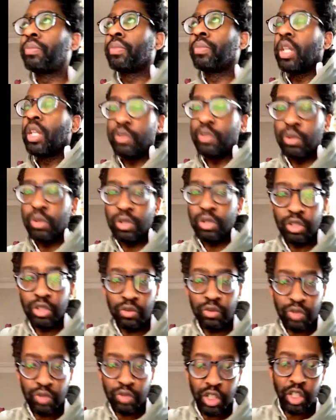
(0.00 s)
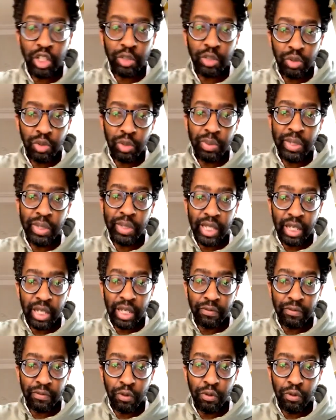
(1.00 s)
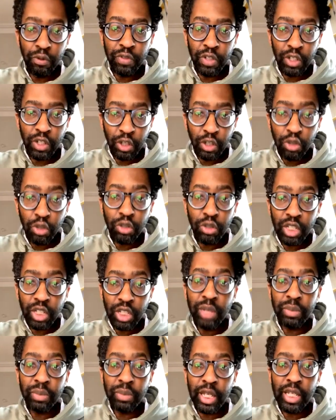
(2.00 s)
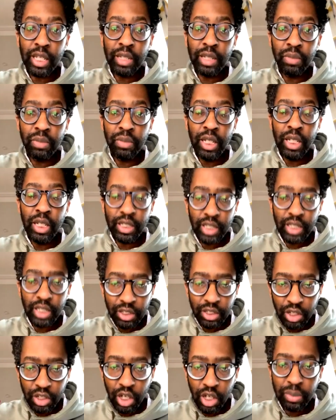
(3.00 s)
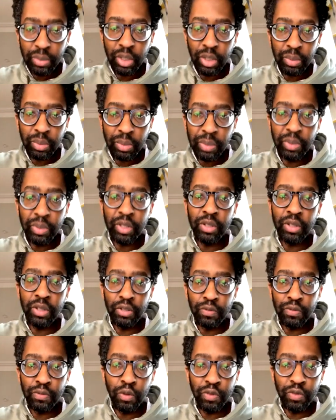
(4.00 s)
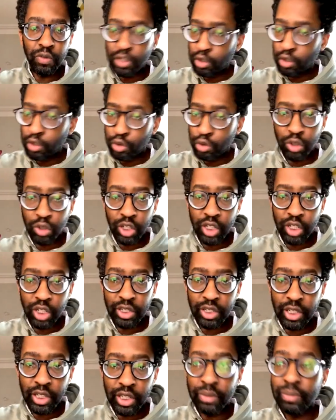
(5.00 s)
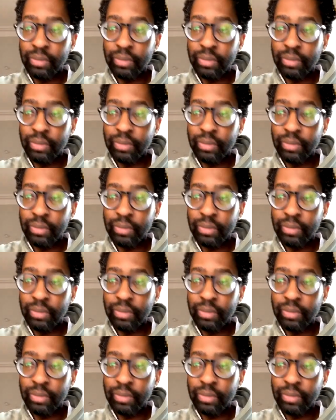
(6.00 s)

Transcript: If you want to do research properly and get involved in the long-term game, it takes time and commitment involved. There's no shortcuts here.